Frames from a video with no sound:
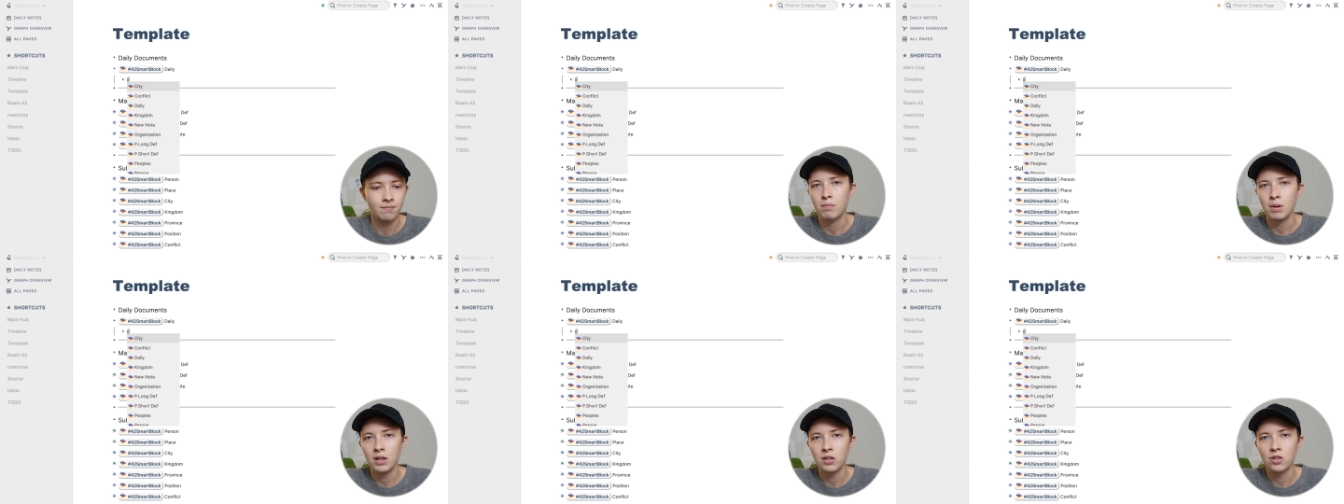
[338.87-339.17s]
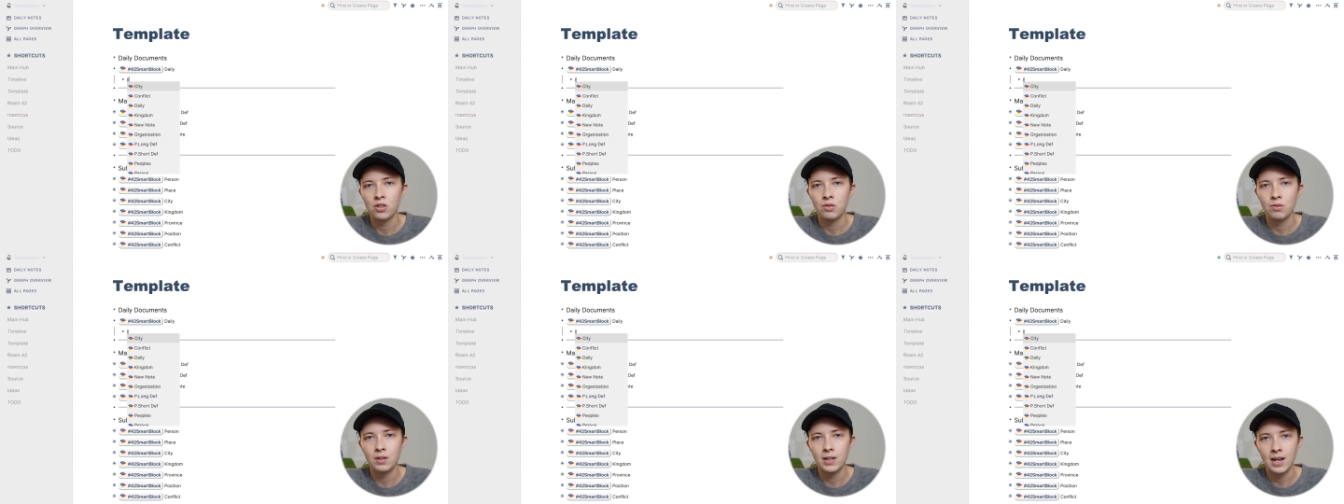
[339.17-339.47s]

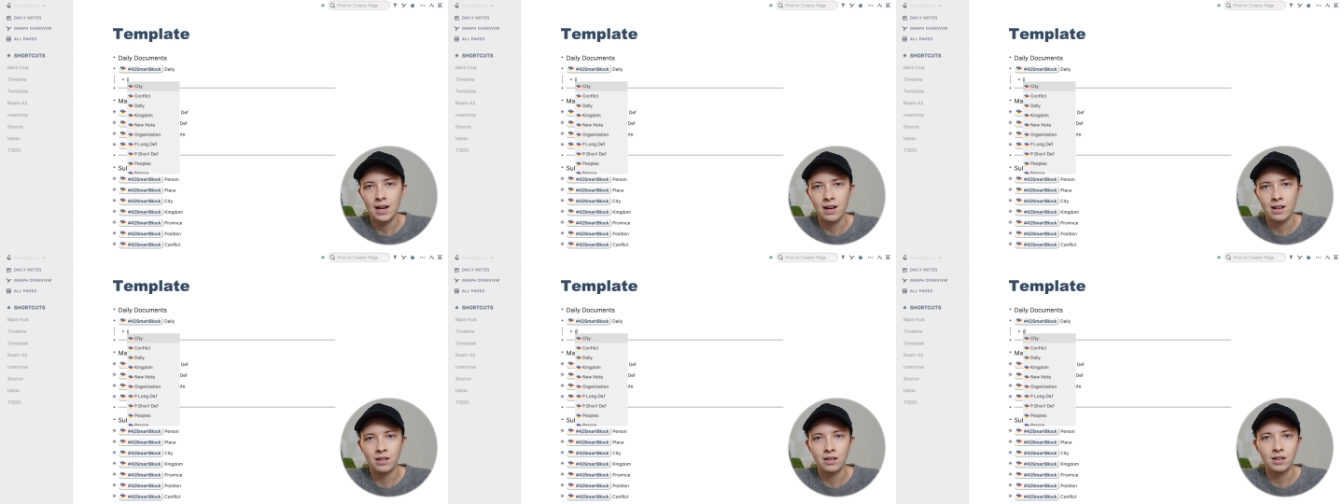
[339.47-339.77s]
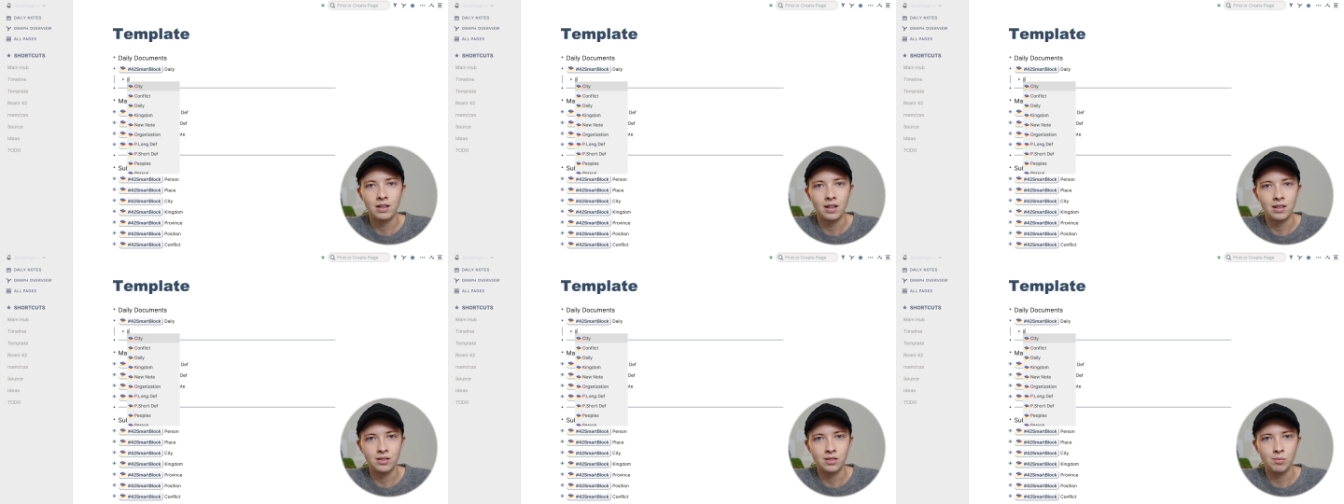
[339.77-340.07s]
but you
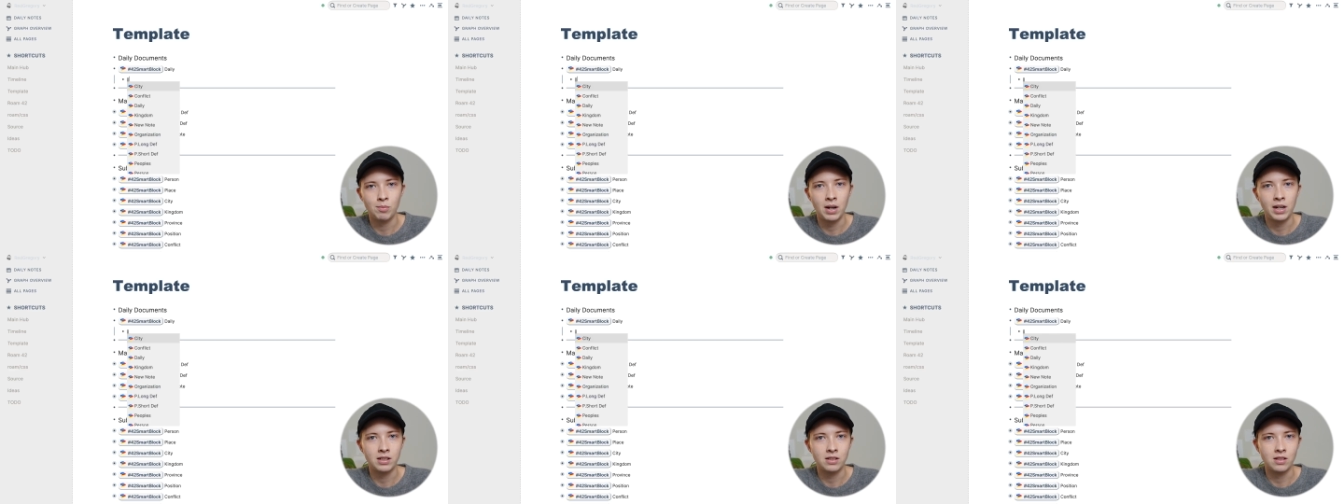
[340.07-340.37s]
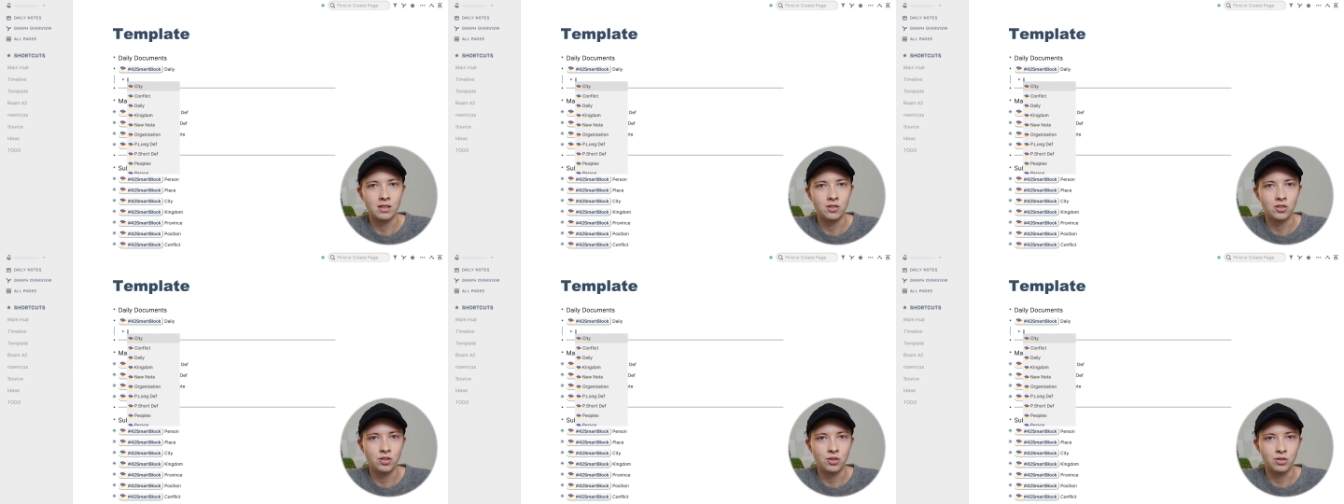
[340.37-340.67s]
can customize
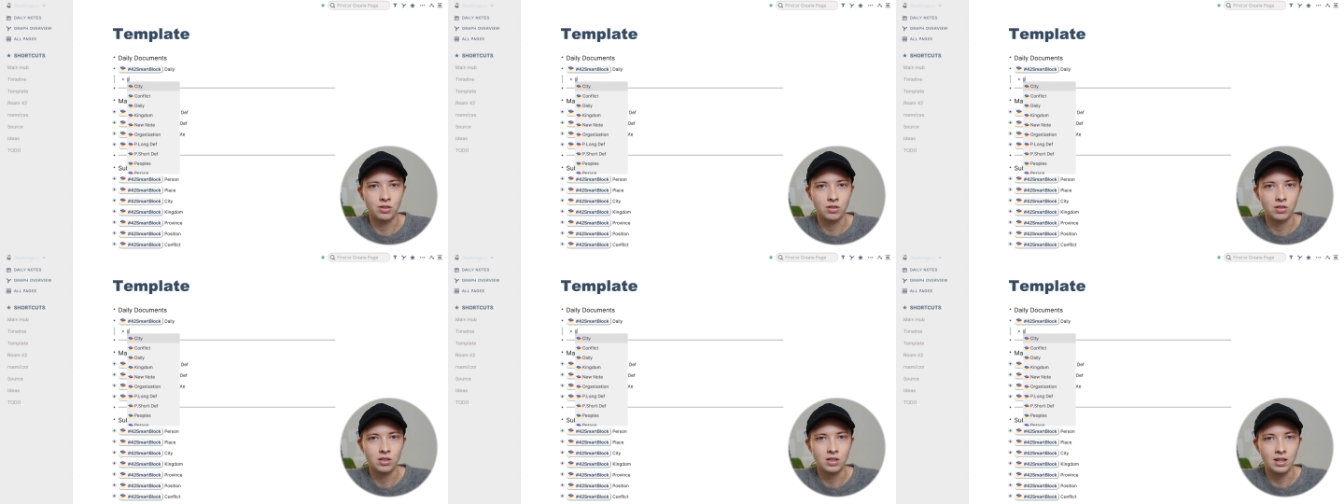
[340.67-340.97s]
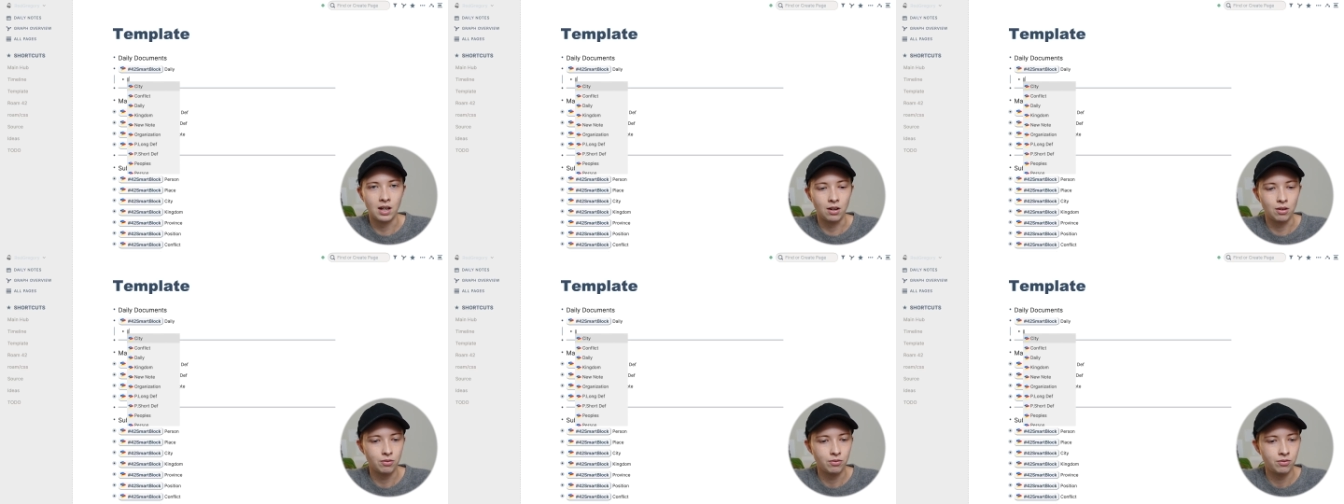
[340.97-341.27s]
this
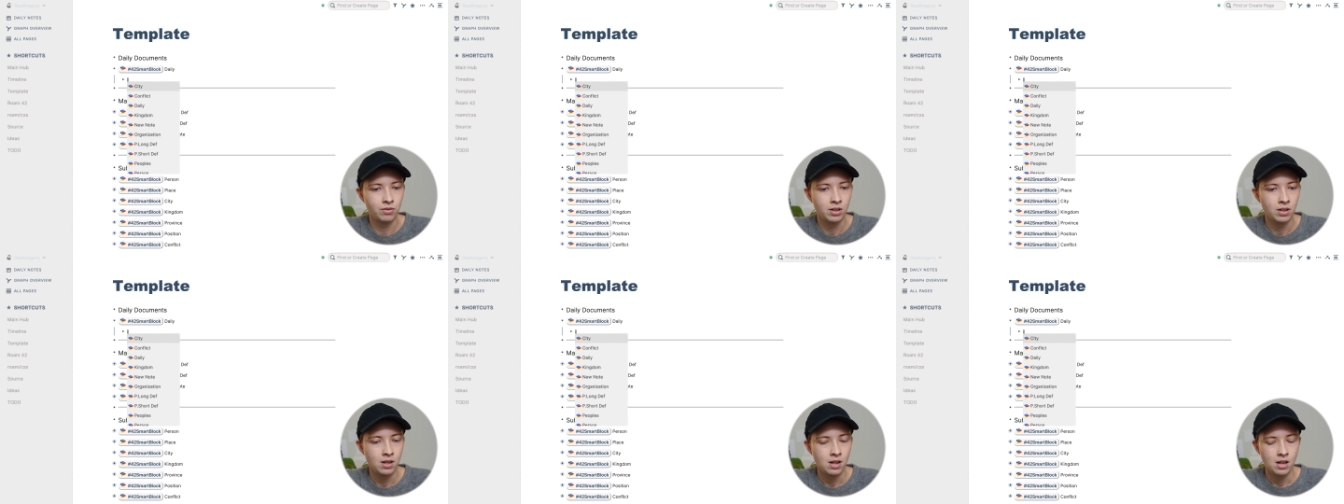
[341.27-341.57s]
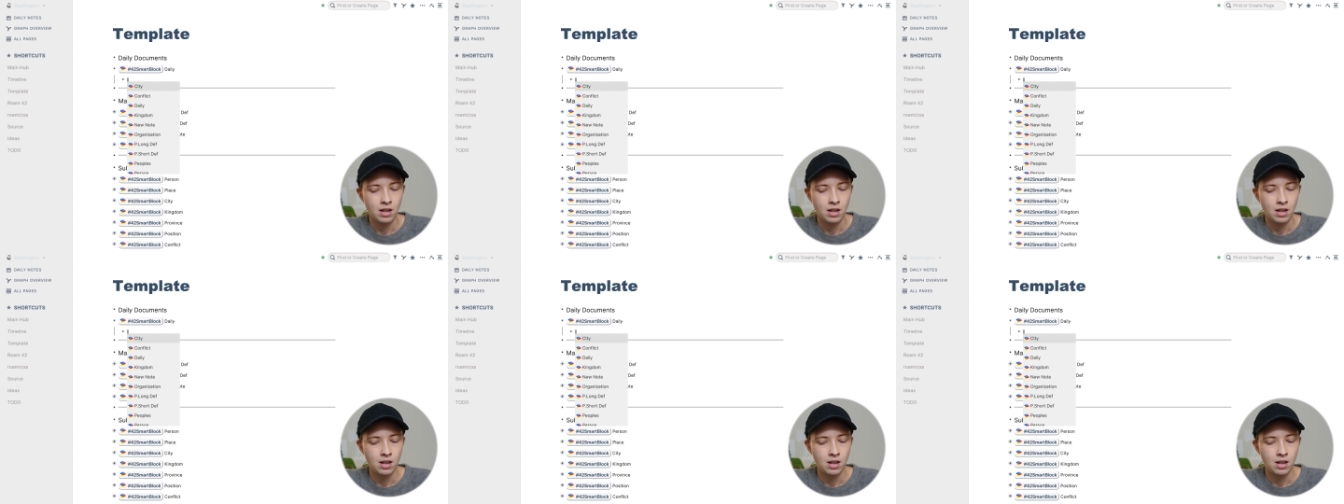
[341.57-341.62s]
yourself.